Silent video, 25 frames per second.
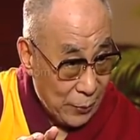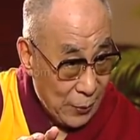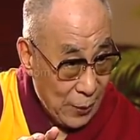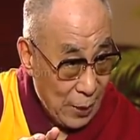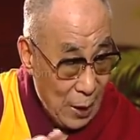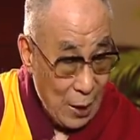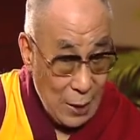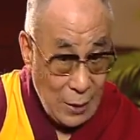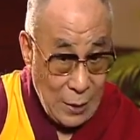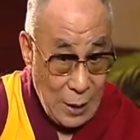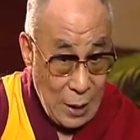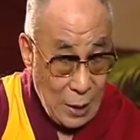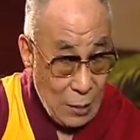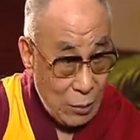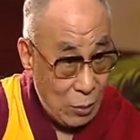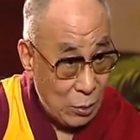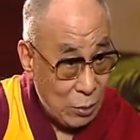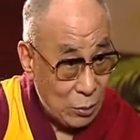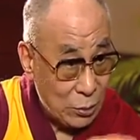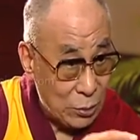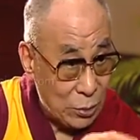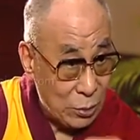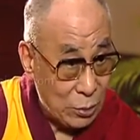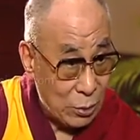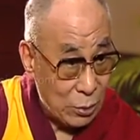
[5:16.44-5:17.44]
And then
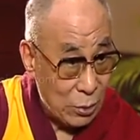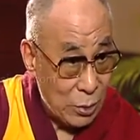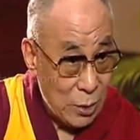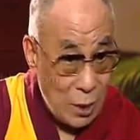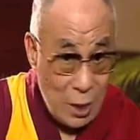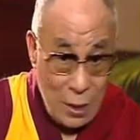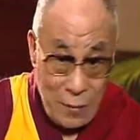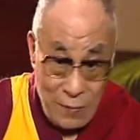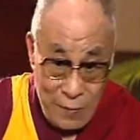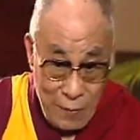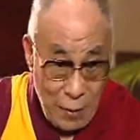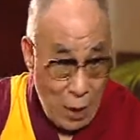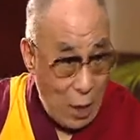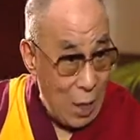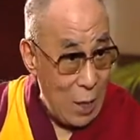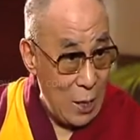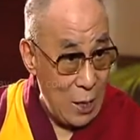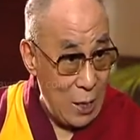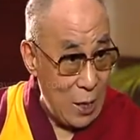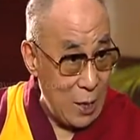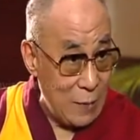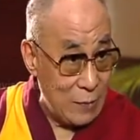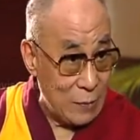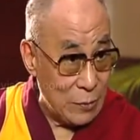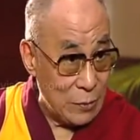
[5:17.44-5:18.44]
also, if I
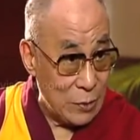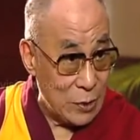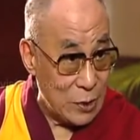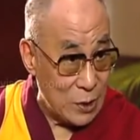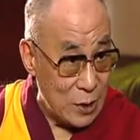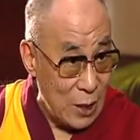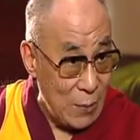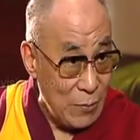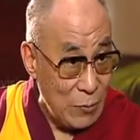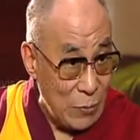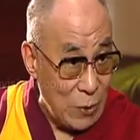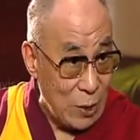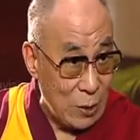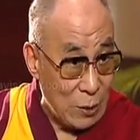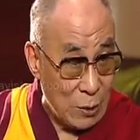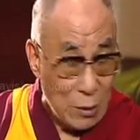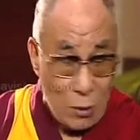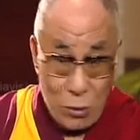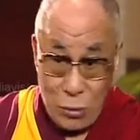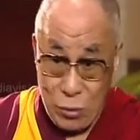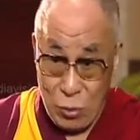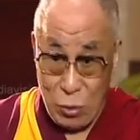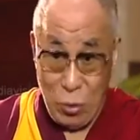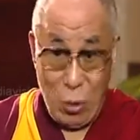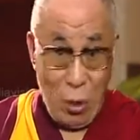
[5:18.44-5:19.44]
have something
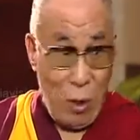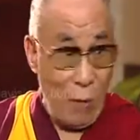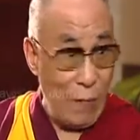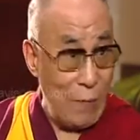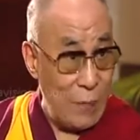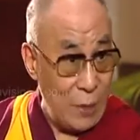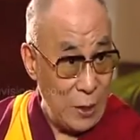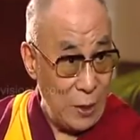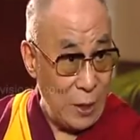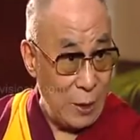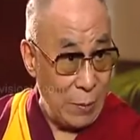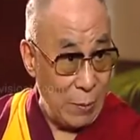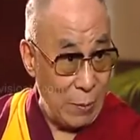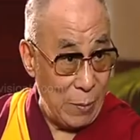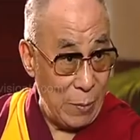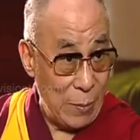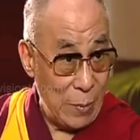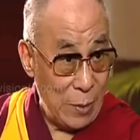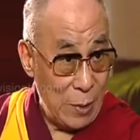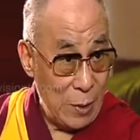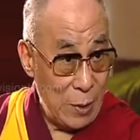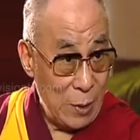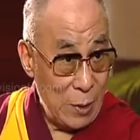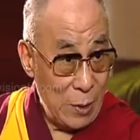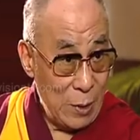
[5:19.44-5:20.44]
to offer them,
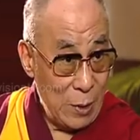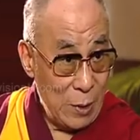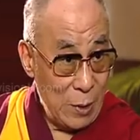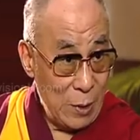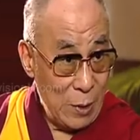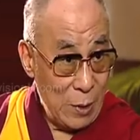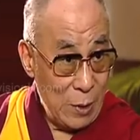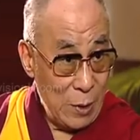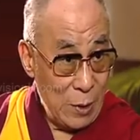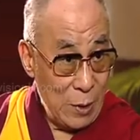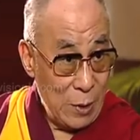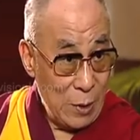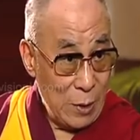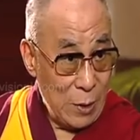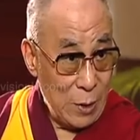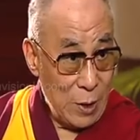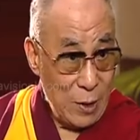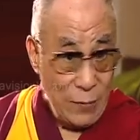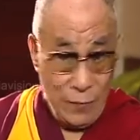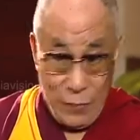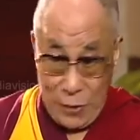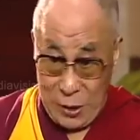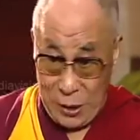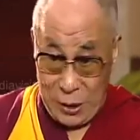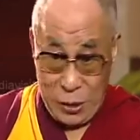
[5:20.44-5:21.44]

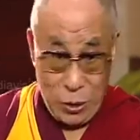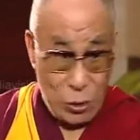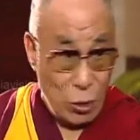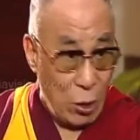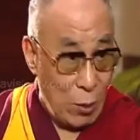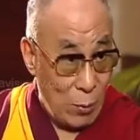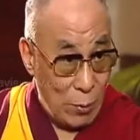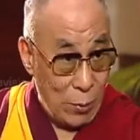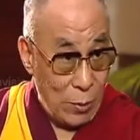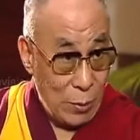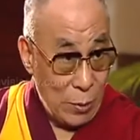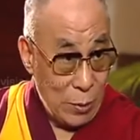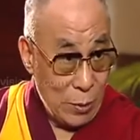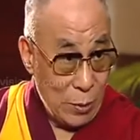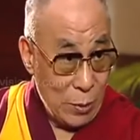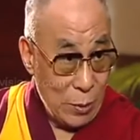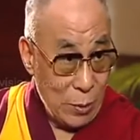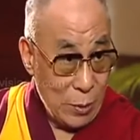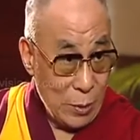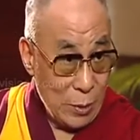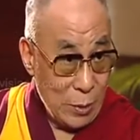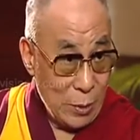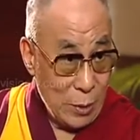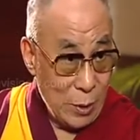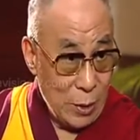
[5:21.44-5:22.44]
if they stop,
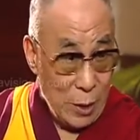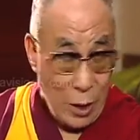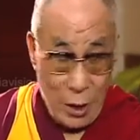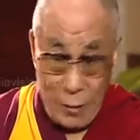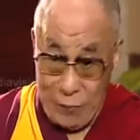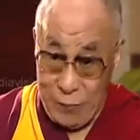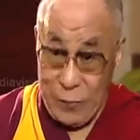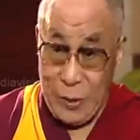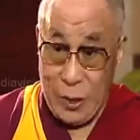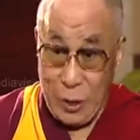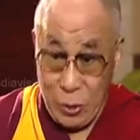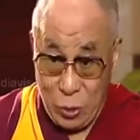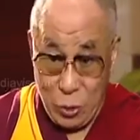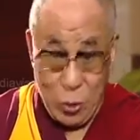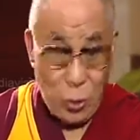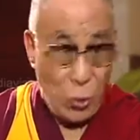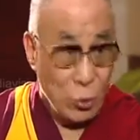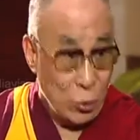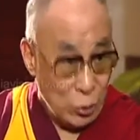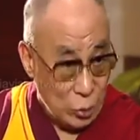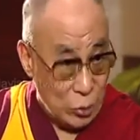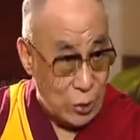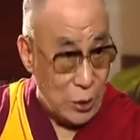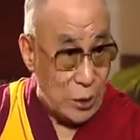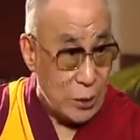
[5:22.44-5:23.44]
if they
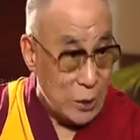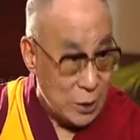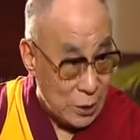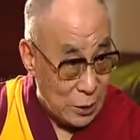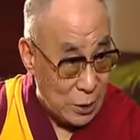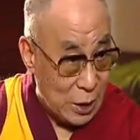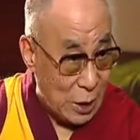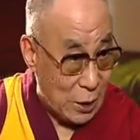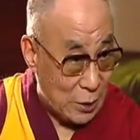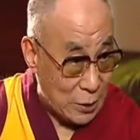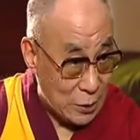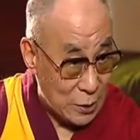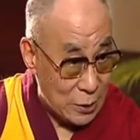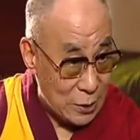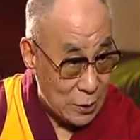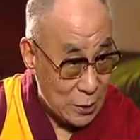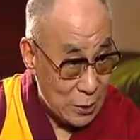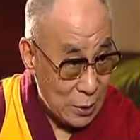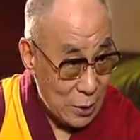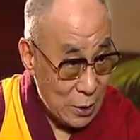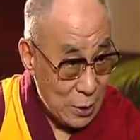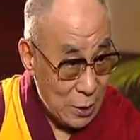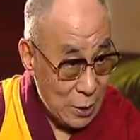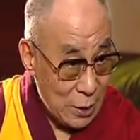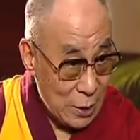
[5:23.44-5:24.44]
do certain things,
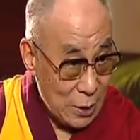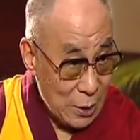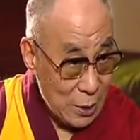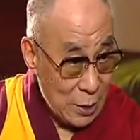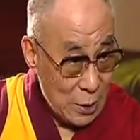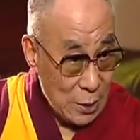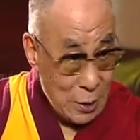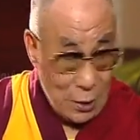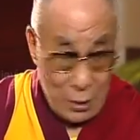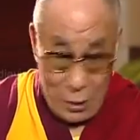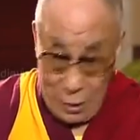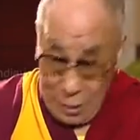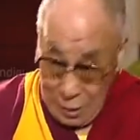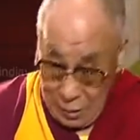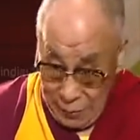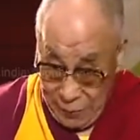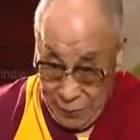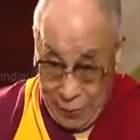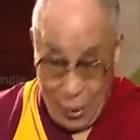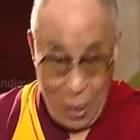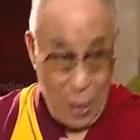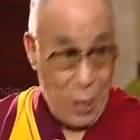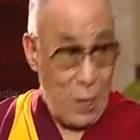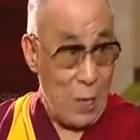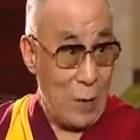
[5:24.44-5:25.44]
if
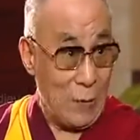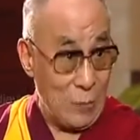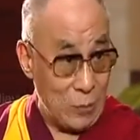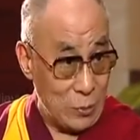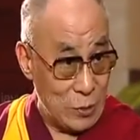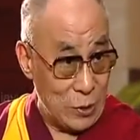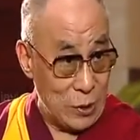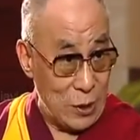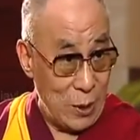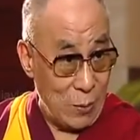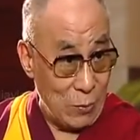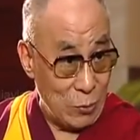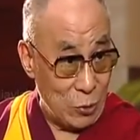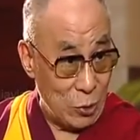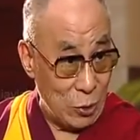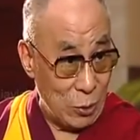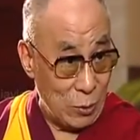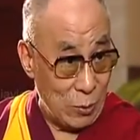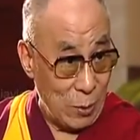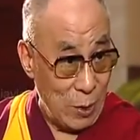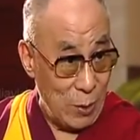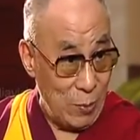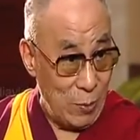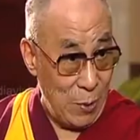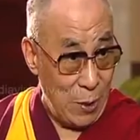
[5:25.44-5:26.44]
I have some sort
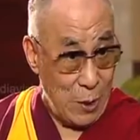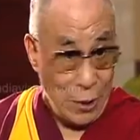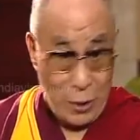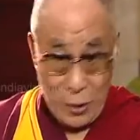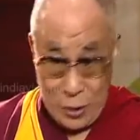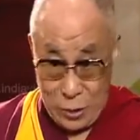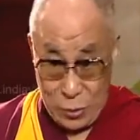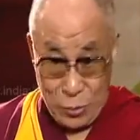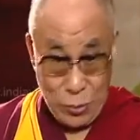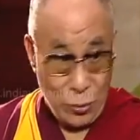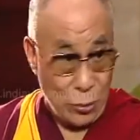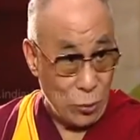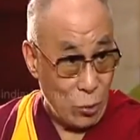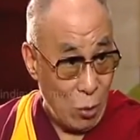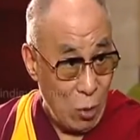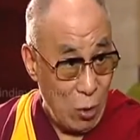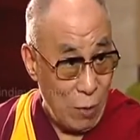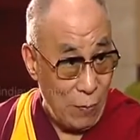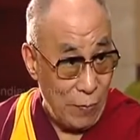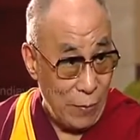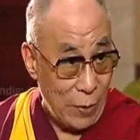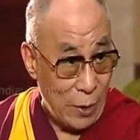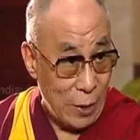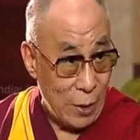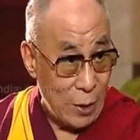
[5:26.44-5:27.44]
of ability to
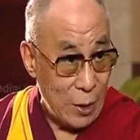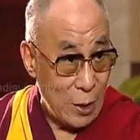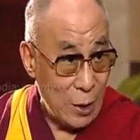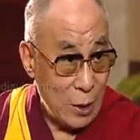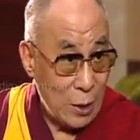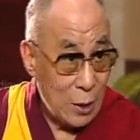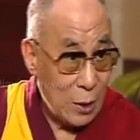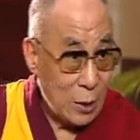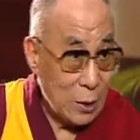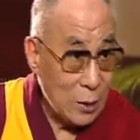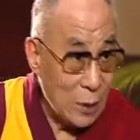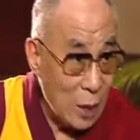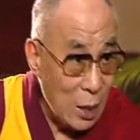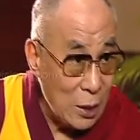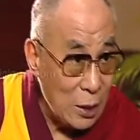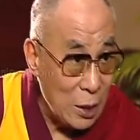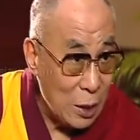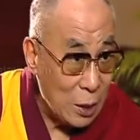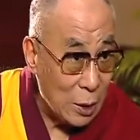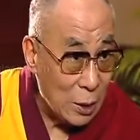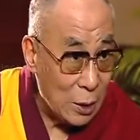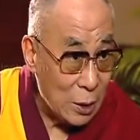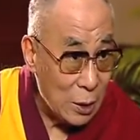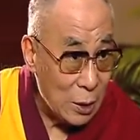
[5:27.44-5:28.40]
offer, nothing.